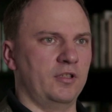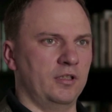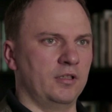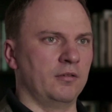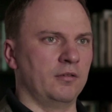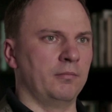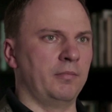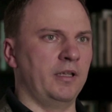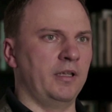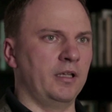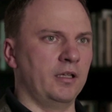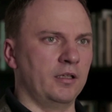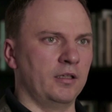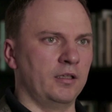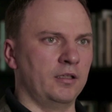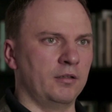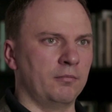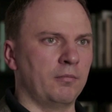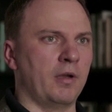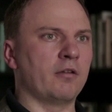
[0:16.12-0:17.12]
and being
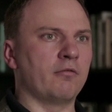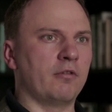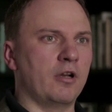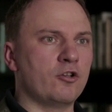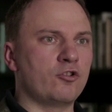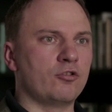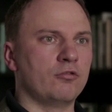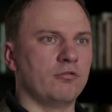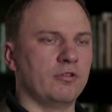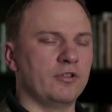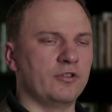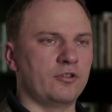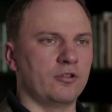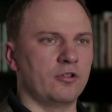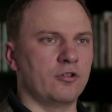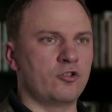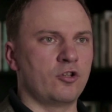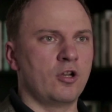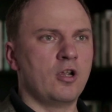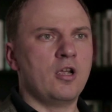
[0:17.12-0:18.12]
in migration
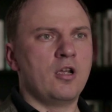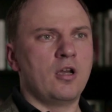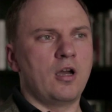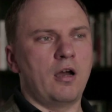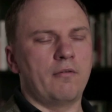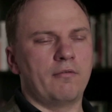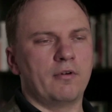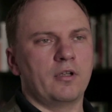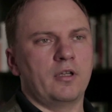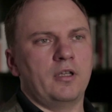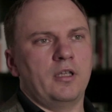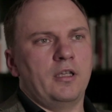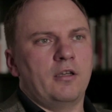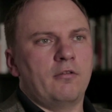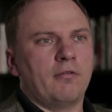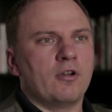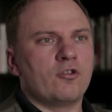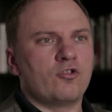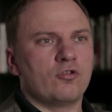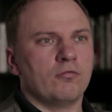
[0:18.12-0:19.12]
research, our key
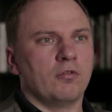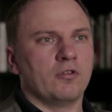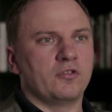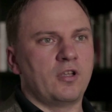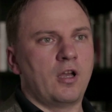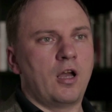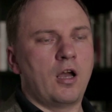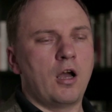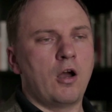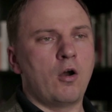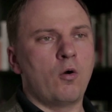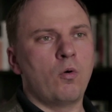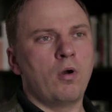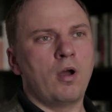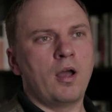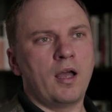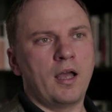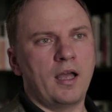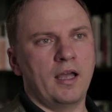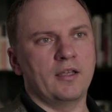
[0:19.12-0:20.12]
question was how
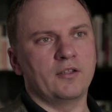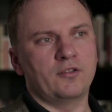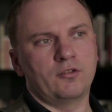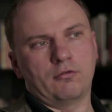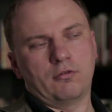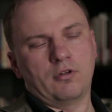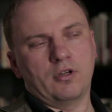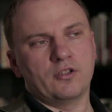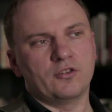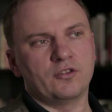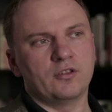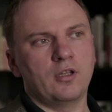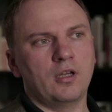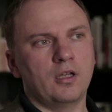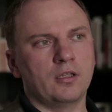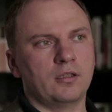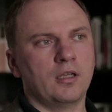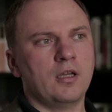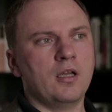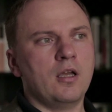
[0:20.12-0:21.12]
has or has
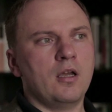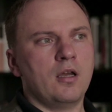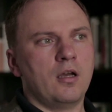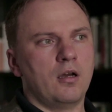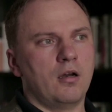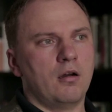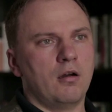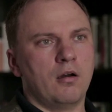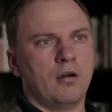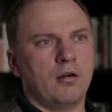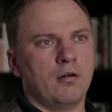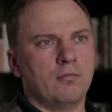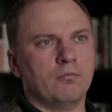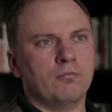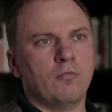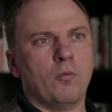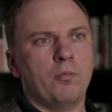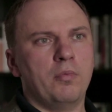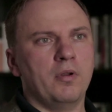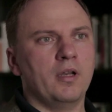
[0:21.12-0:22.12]
not
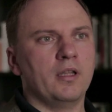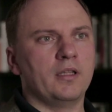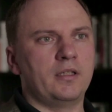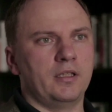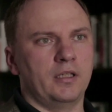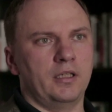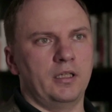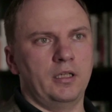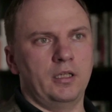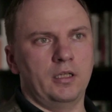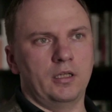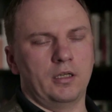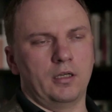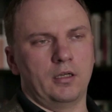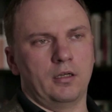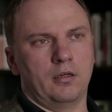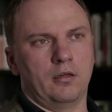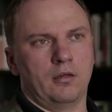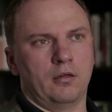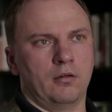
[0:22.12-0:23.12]
mobility
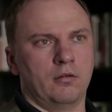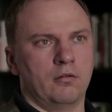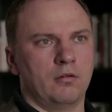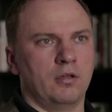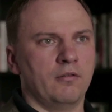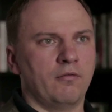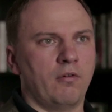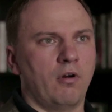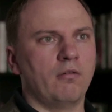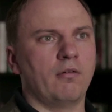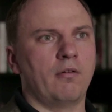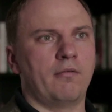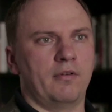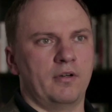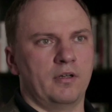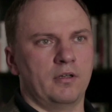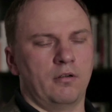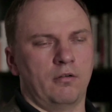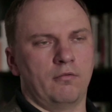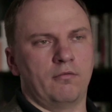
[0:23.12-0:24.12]

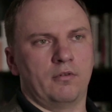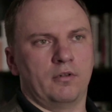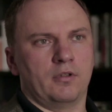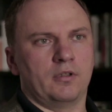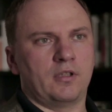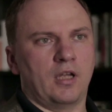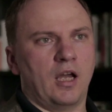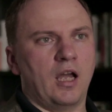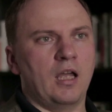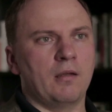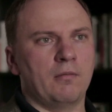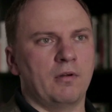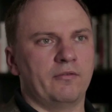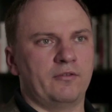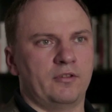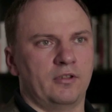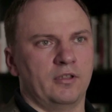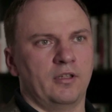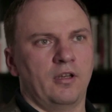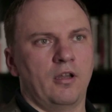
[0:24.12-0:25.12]
evolved over time
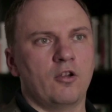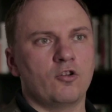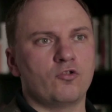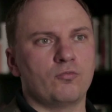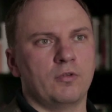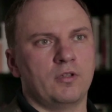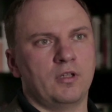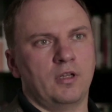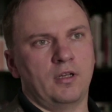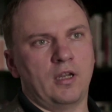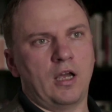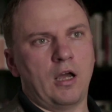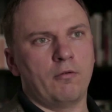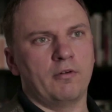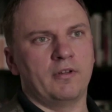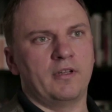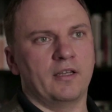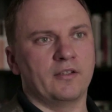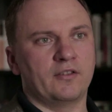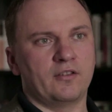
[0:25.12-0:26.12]
after enlargement, and how
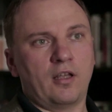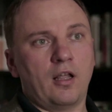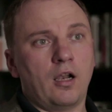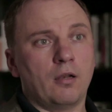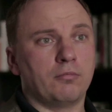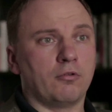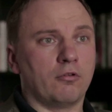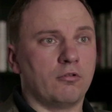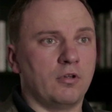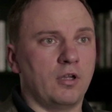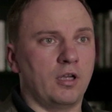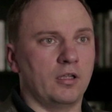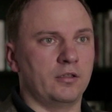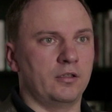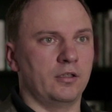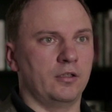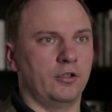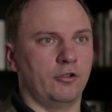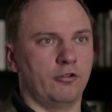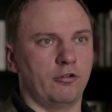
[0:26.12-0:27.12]
it has helped or
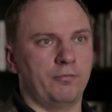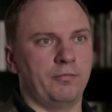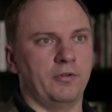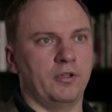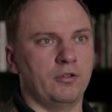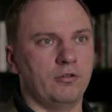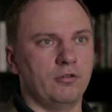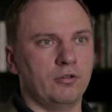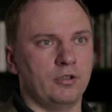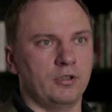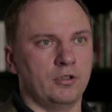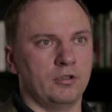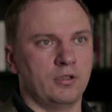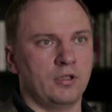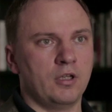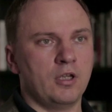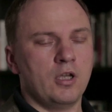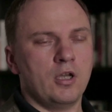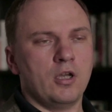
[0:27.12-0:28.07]
not the European Union